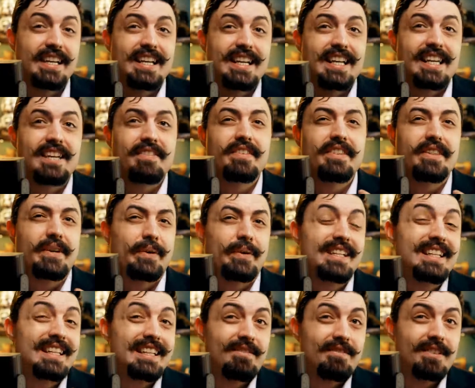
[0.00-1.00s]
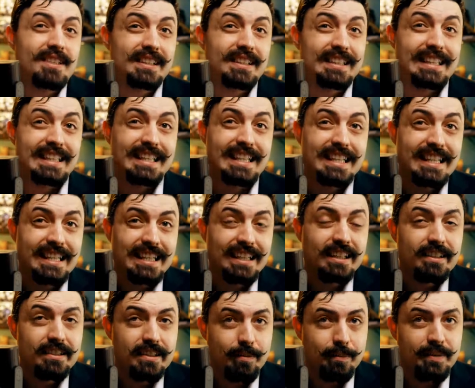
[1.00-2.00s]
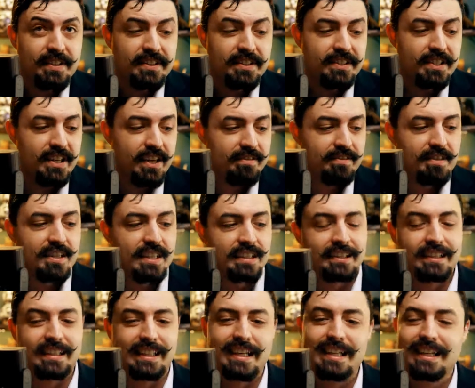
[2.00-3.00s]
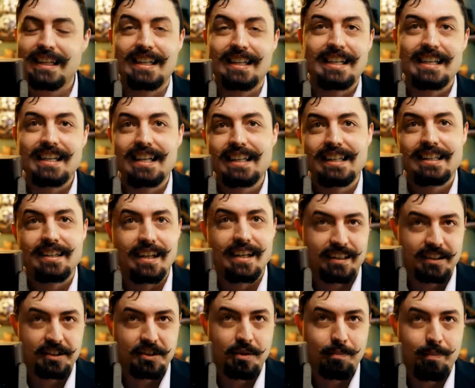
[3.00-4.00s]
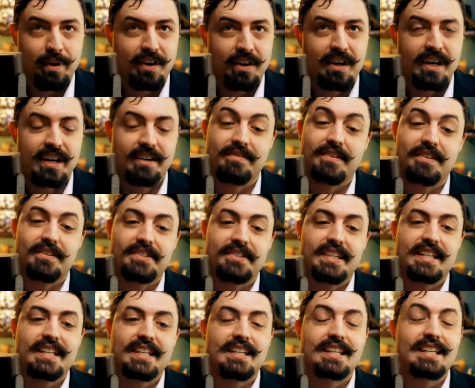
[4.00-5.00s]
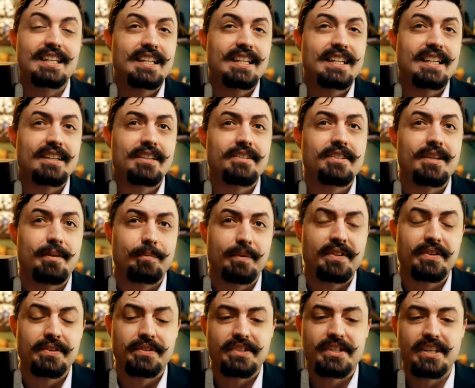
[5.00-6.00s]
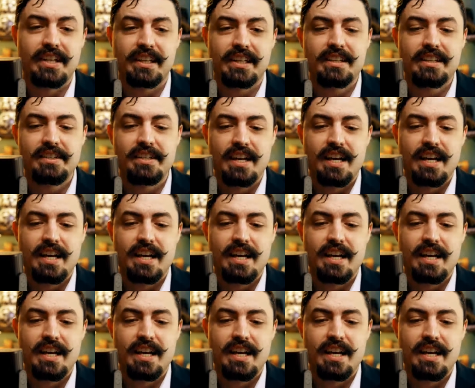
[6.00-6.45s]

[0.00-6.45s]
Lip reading: Even though I didn't really need some of the stuff, right? Like I didn't need an extra pair of headphones, I didn't need some of those things.